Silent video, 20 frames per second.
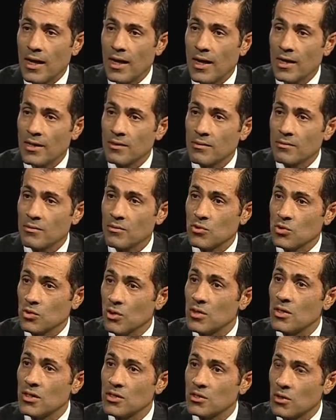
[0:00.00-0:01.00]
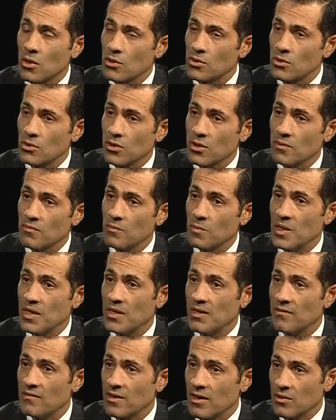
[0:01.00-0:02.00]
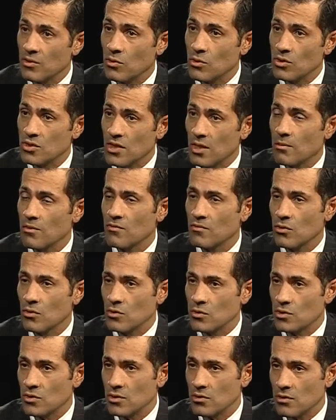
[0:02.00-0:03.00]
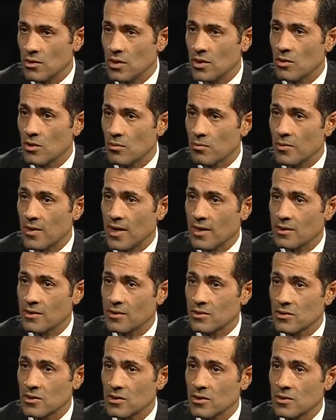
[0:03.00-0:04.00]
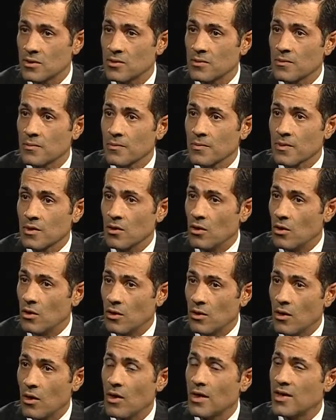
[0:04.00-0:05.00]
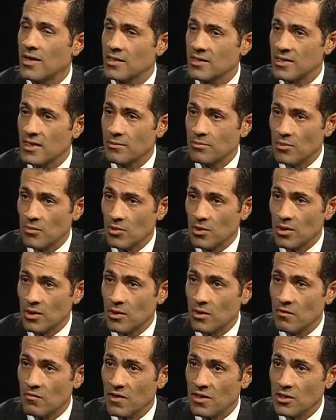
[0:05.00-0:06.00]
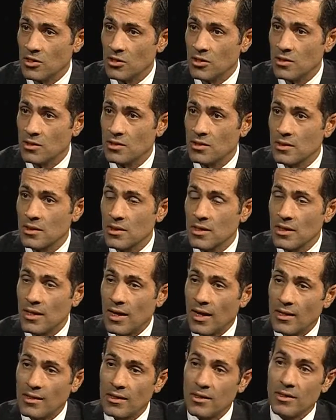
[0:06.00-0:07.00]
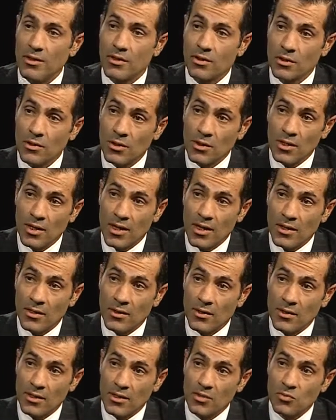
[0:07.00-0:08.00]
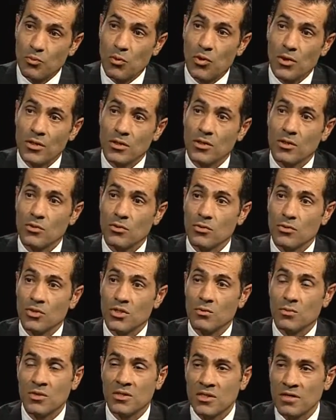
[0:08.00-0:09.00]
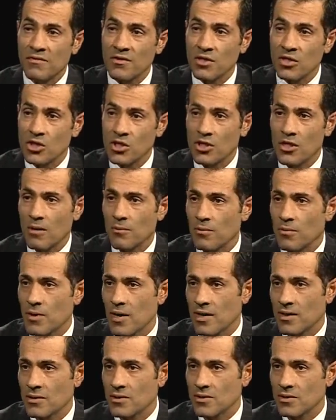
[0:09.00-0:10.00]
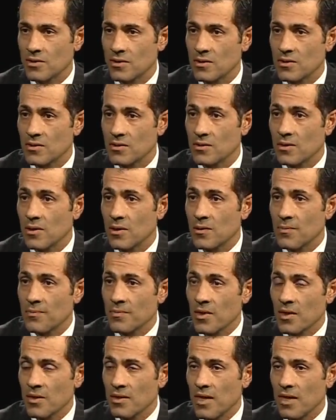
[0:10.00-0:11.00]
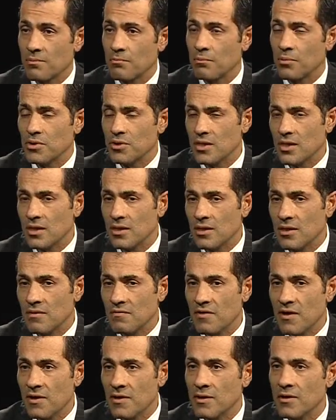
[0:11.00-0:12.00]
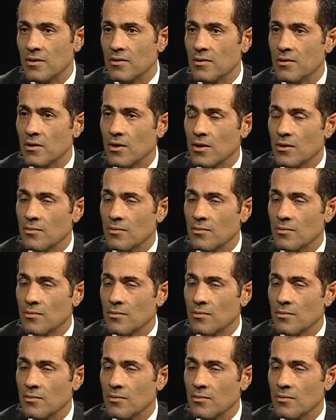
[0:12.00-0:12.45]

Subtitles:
And Sunnis also believe that some of those legal practices are unacceptable innovations. And then the third layer is pointing to specific Shia practices that particularly very,